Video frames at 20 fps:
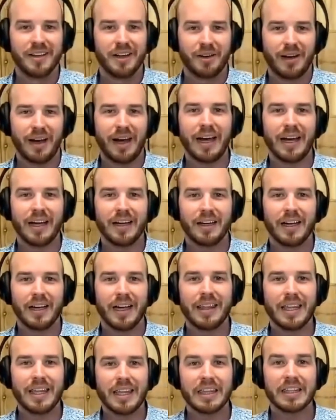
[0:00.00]
Okay.
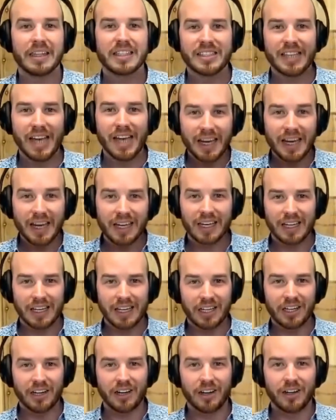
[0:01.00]
And then the second
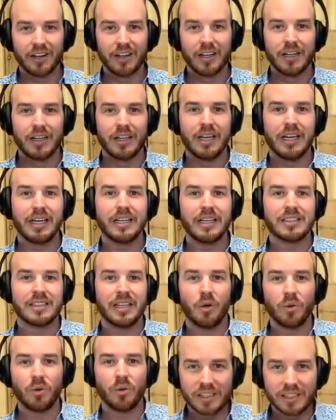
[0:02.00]
year, it's
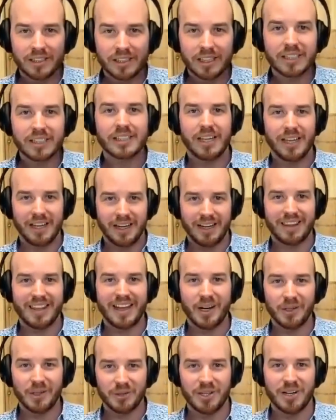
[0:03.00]
only
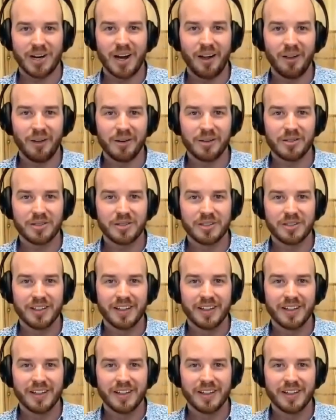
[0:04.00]
$16,000.